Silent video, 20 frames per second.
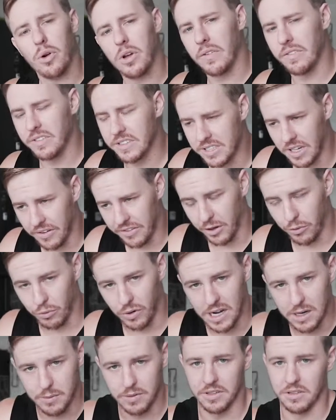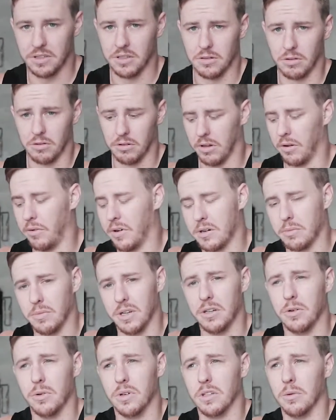you even start the Arabian tutorial, I
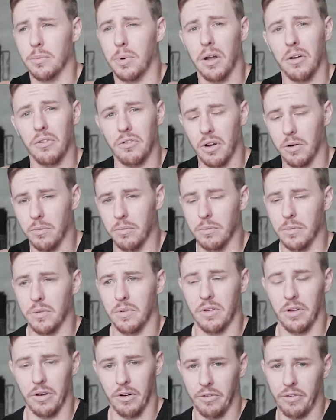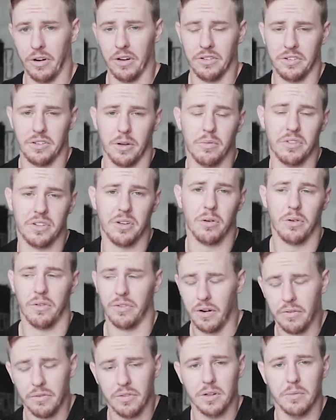recommend doing the front somersault or
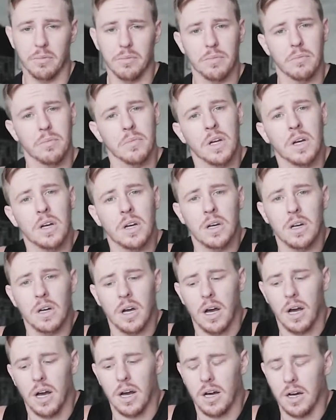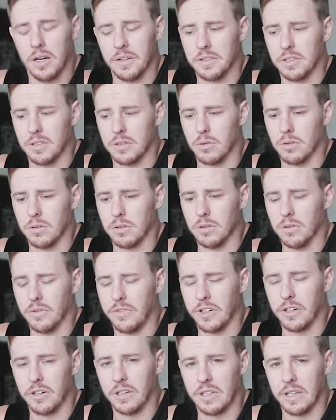front flip tutorial,
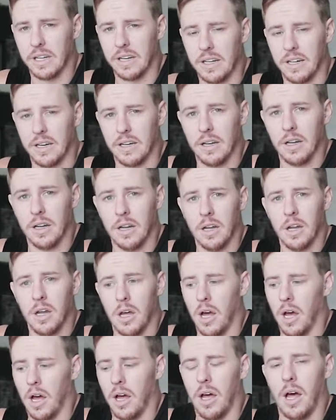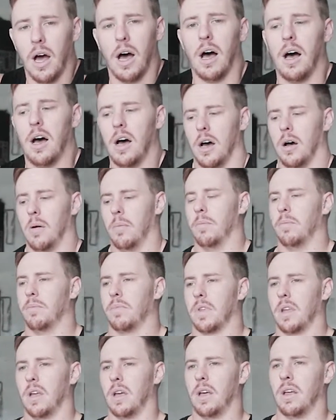figuring that out.
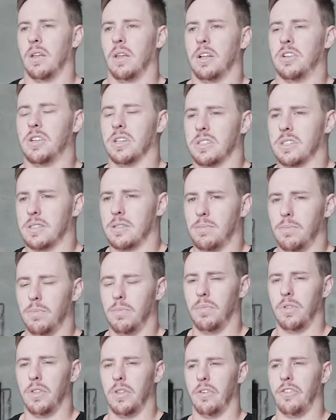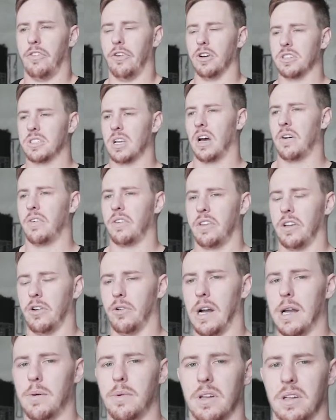Just the first half of the
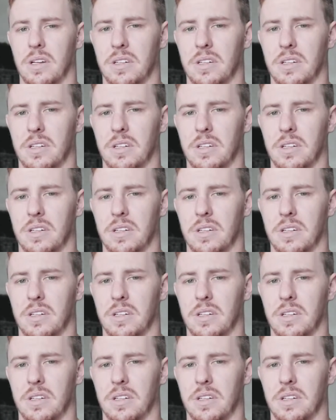Arabian